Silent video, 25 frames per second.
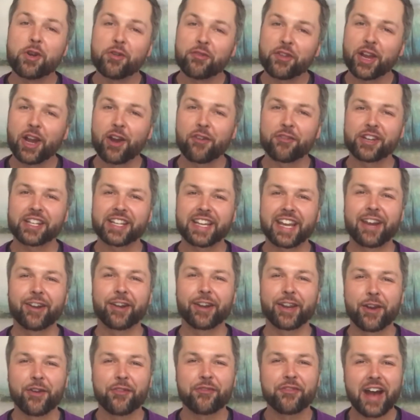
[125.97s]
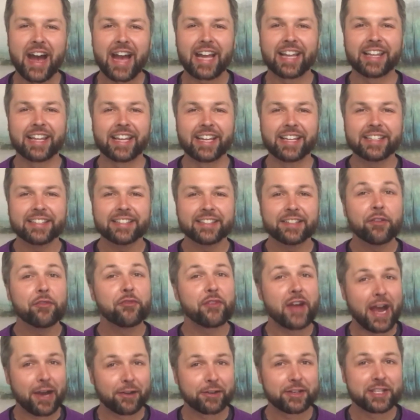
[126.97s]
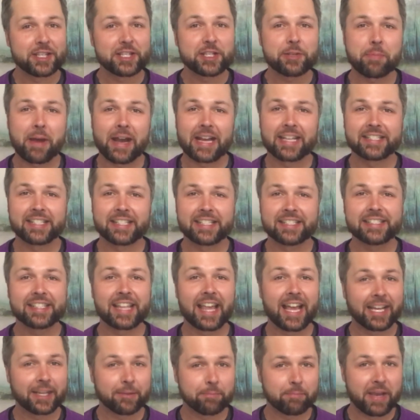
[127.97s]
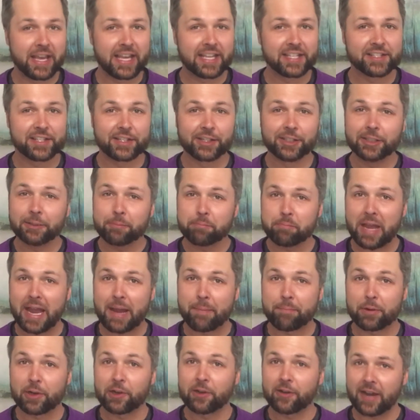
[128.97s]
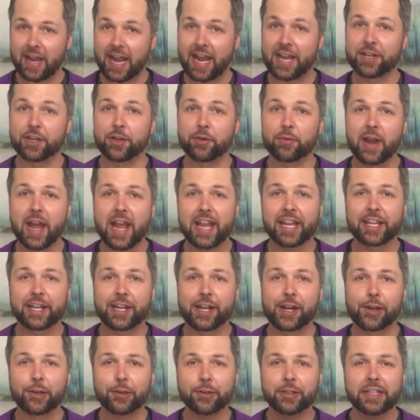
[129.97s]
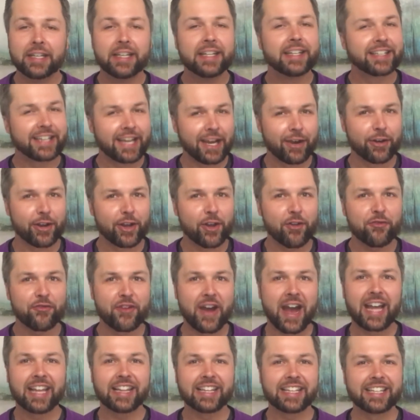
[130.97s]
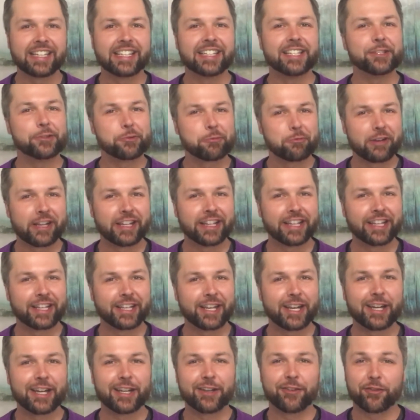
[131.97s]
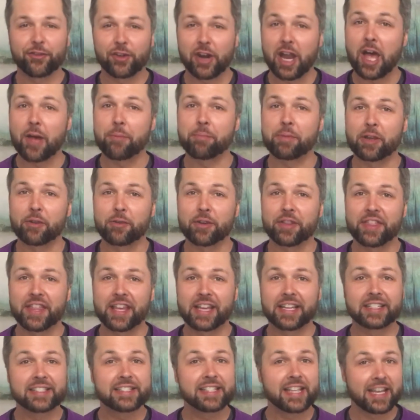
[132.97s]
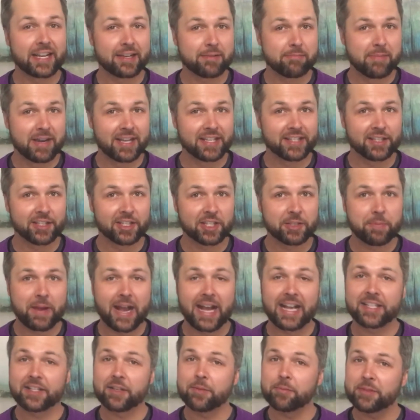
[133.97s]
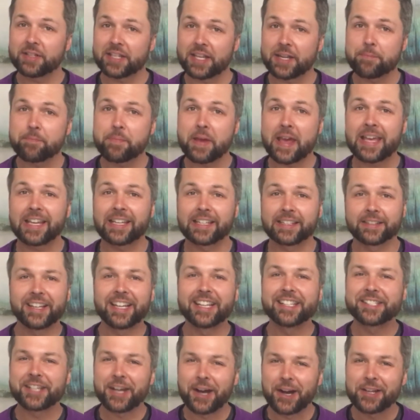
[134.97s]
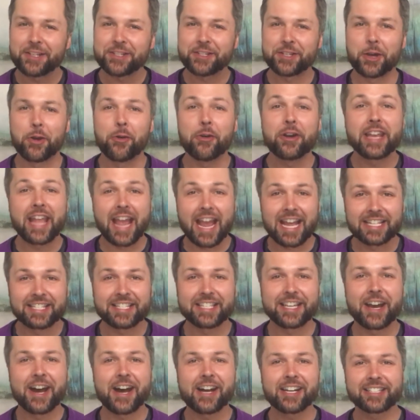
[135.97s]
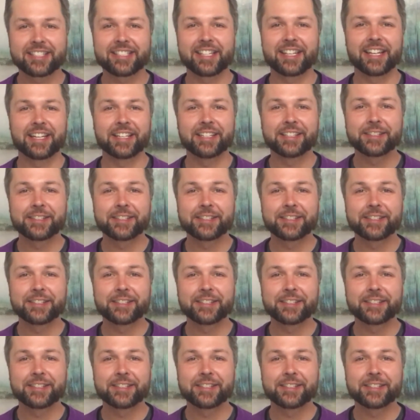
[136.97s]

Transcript: Moving over to caryophyllene, found in spices like basil, pepper, and oregano, caryophyllene is really good for helping with things like muscle spasms and pain. It's also an antioxidant.